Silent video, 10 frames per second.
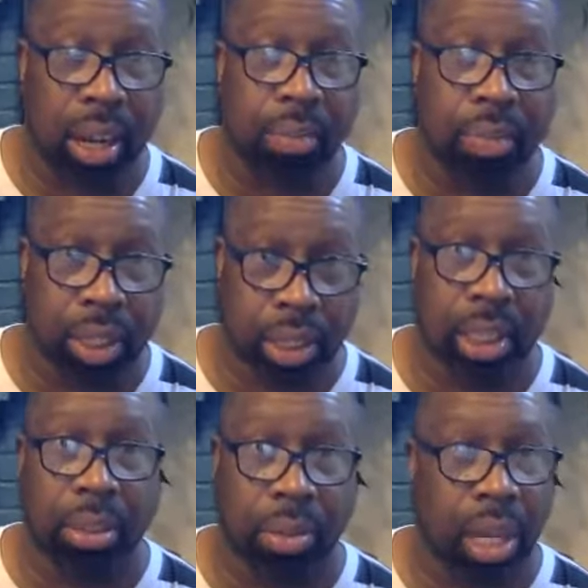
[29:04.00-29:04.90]
to have a
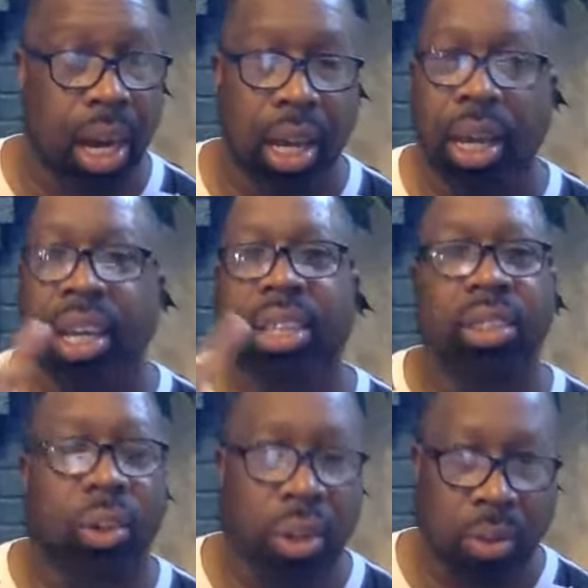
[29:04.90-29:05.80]
visitation with God. He's
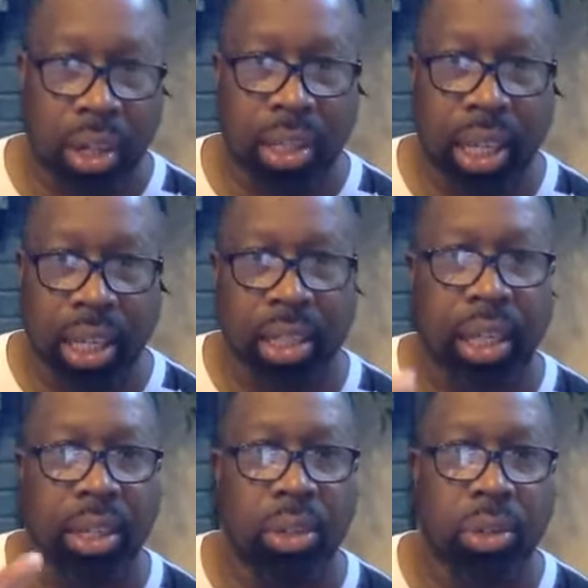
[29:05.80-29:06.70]
the only one that can
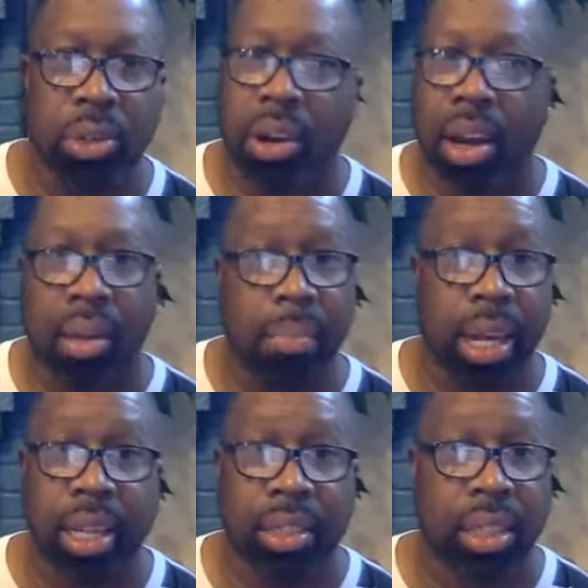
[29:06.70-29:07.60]
tell you who you are.
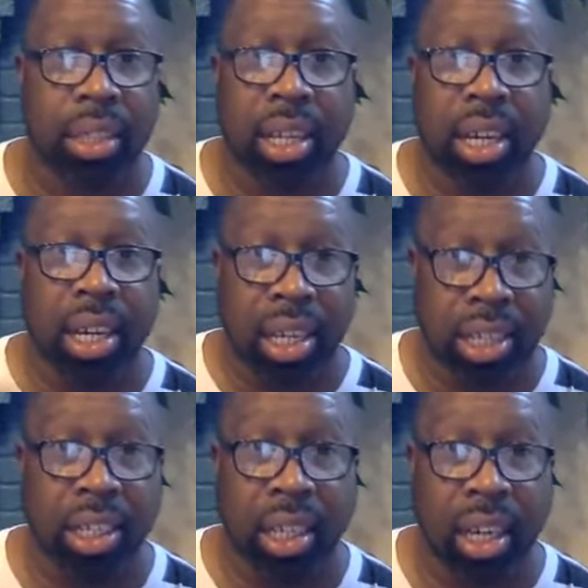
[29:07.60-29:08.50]
Everybody else can
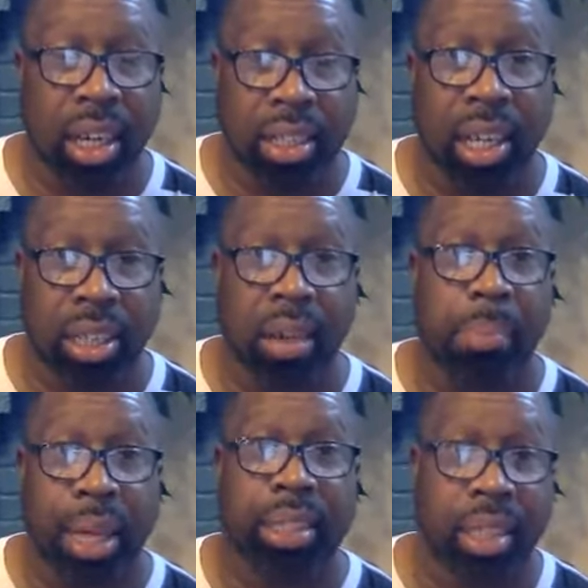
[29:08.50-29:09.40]
uh, take their
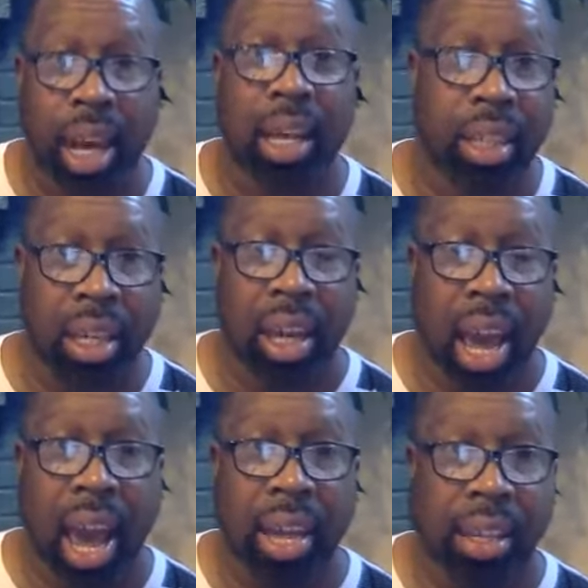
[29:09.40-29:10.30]
best shot,
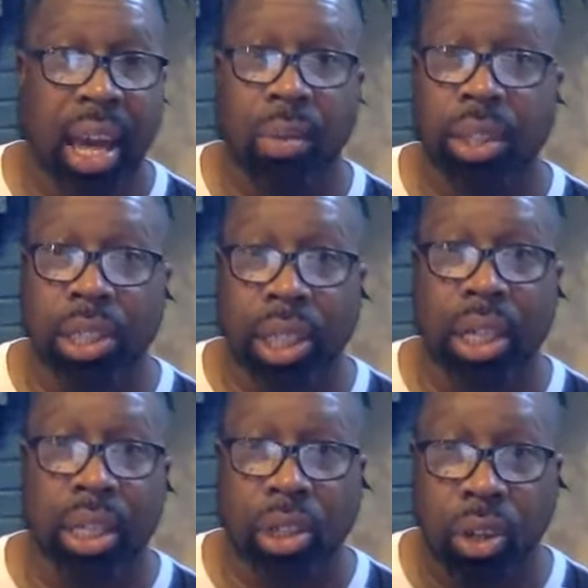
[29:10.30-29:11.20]
and they will
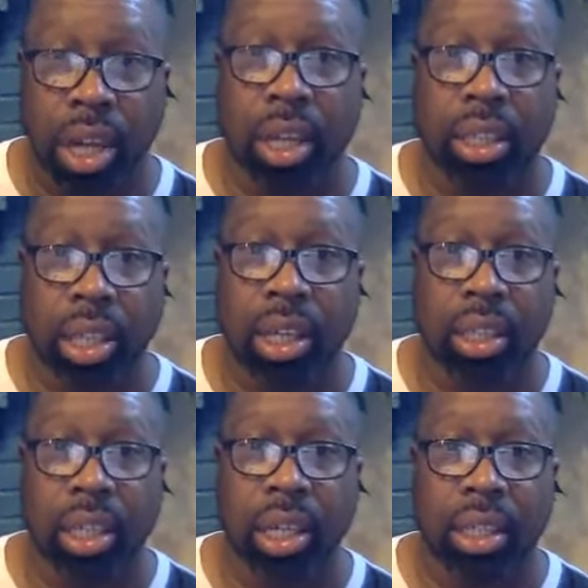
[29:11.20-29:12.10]
judge or they'll they'll
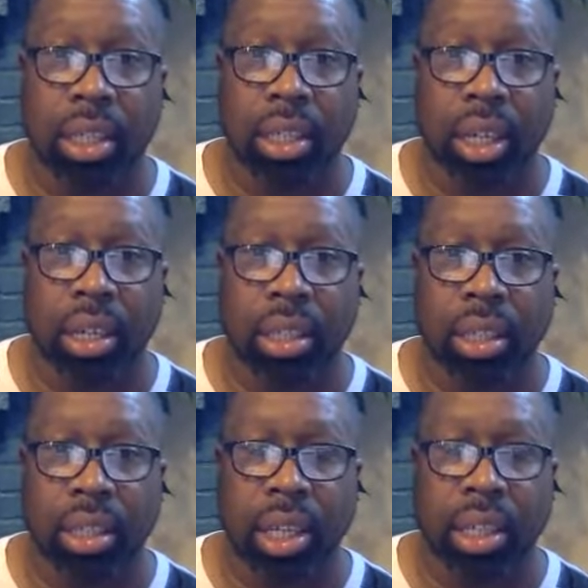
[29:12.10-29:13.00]
they'll they'll
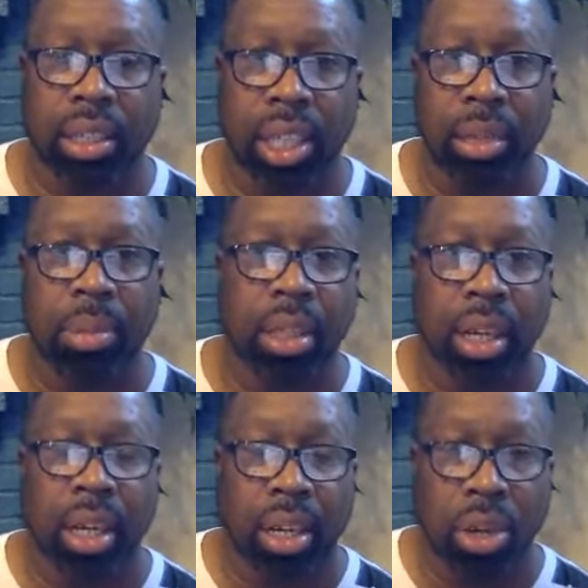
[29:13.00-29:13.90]
they'll deem it
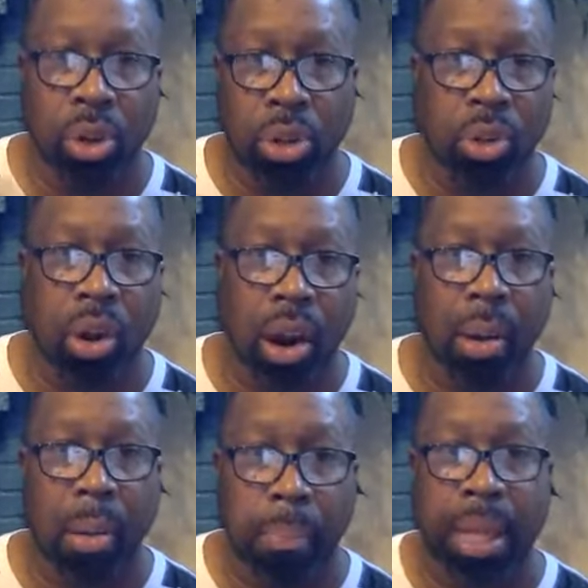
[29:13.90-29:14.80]
who you
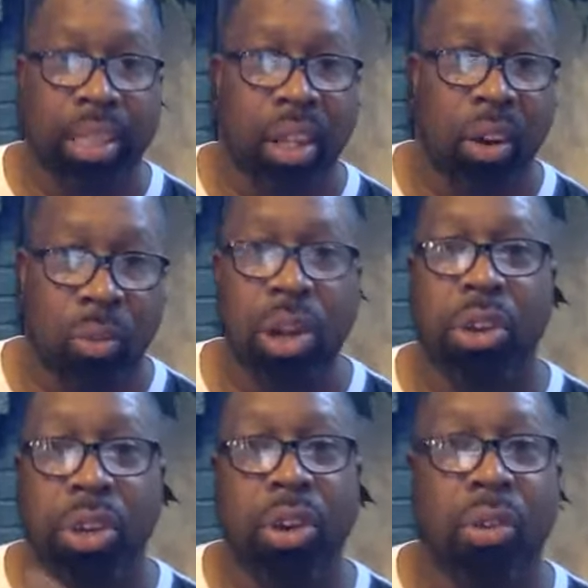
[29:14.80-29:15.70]
are based off what
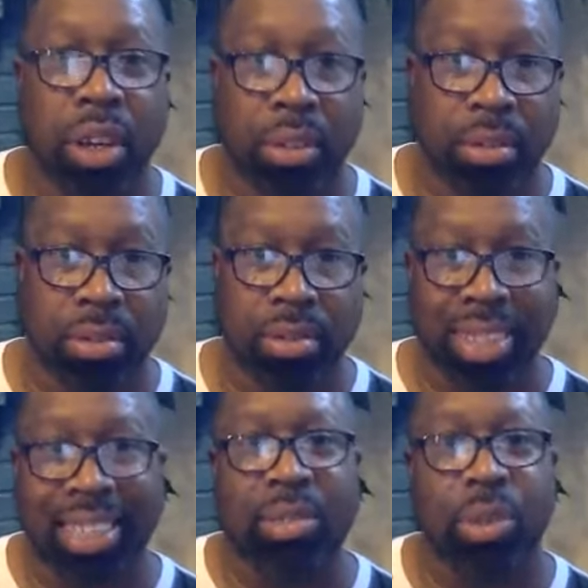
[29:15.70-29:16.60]
you're going through.
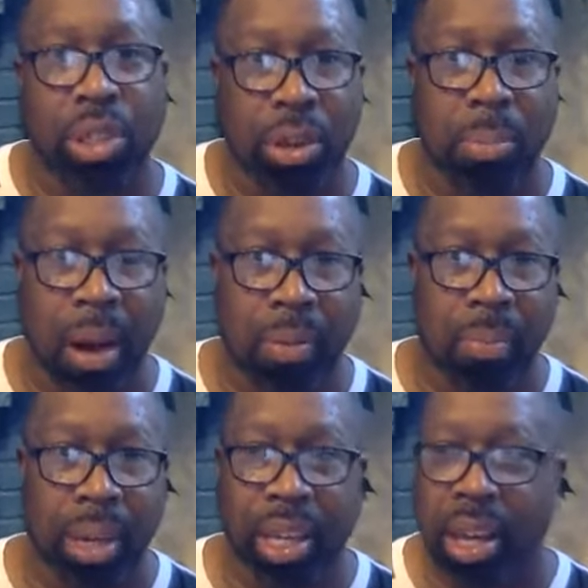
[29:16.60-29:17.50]
That's what your problem
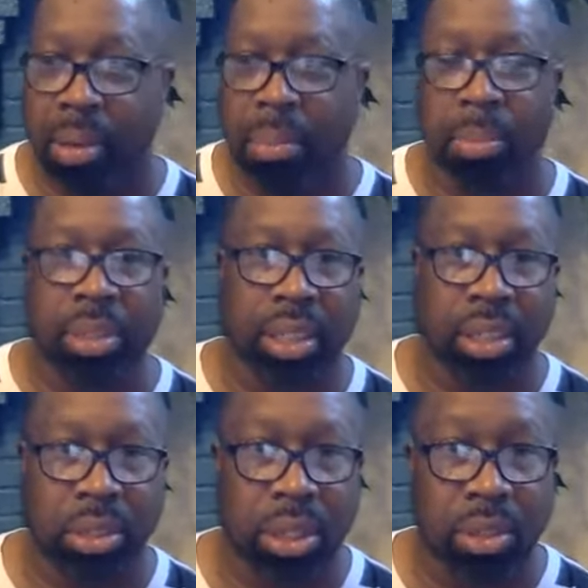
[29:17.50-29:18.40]
been. People seeing
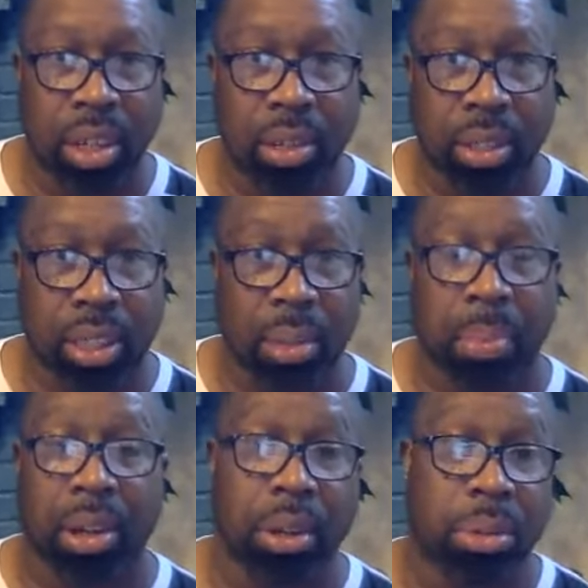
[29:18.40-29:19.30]
you struggle with
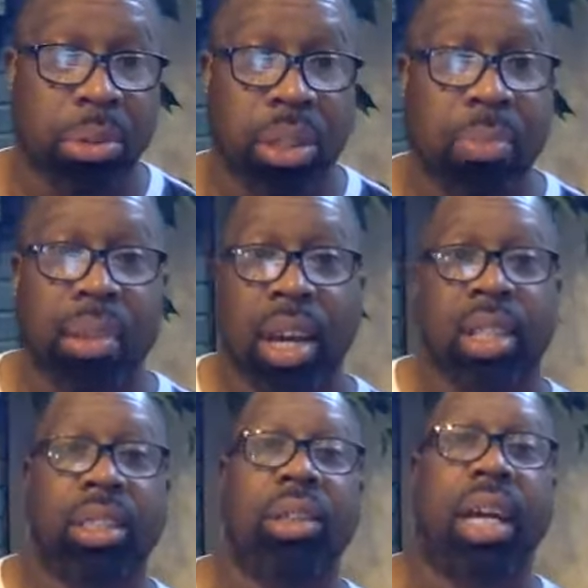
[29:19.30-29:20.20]
something, go through something,
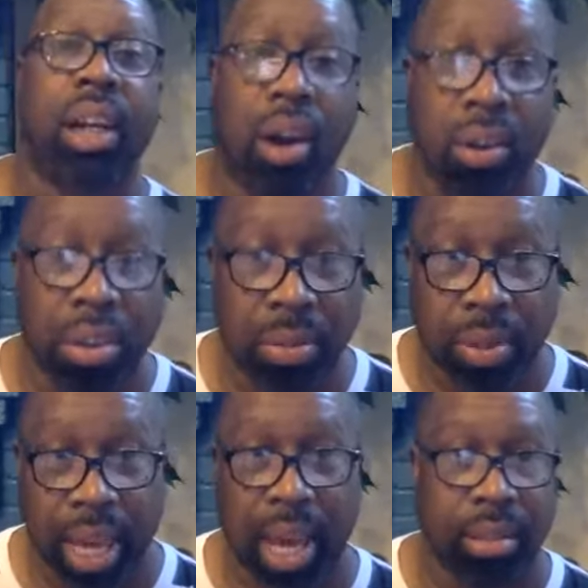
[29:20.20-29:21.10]
so they call you
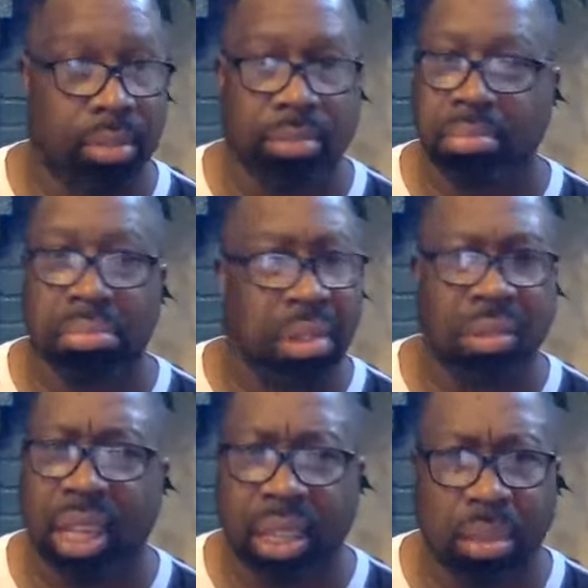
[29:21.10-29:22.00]
that.
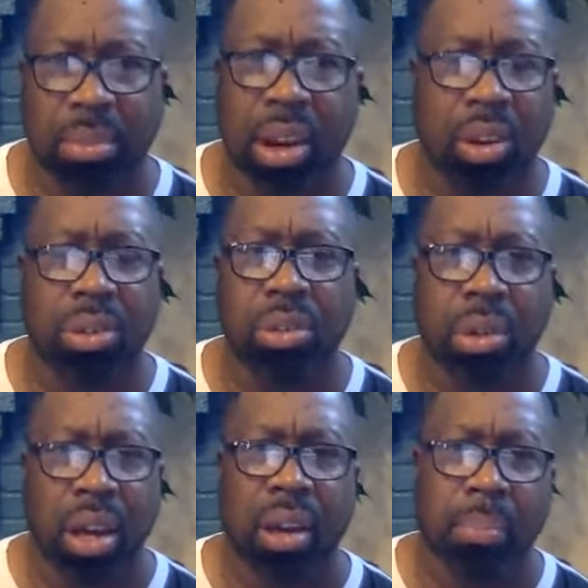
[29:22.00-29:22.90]
Don't let them call you
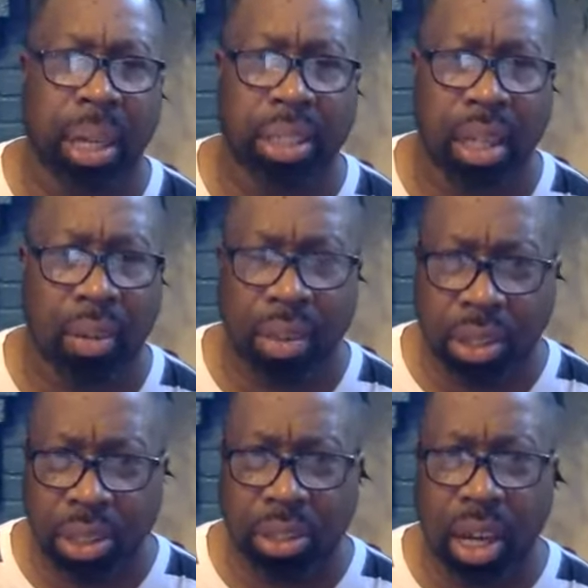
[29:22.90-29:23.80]
based off
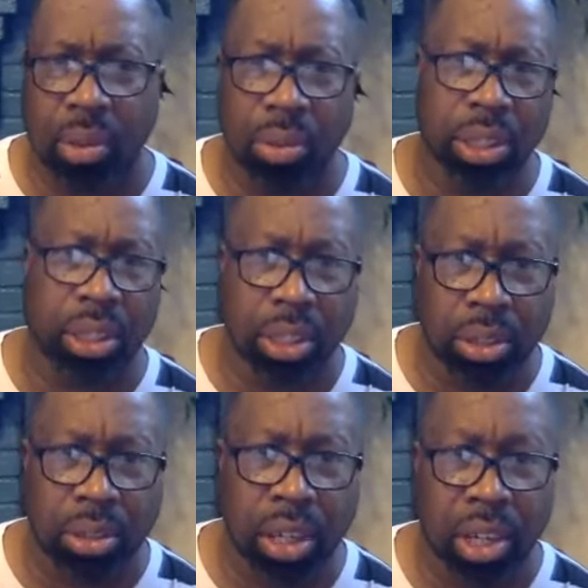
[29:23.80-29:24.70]
because you're not what you
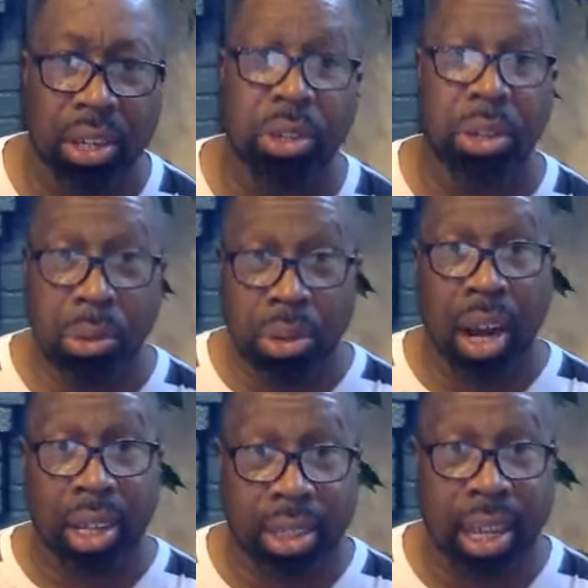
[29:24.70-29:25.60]
do. You're who
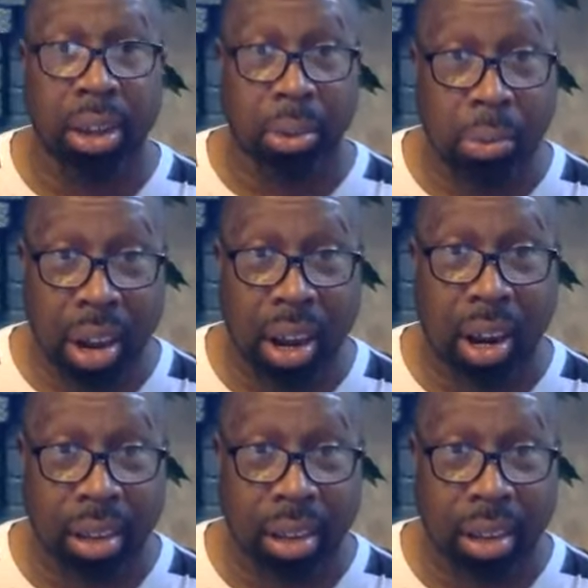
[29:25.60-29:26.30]
God said you were.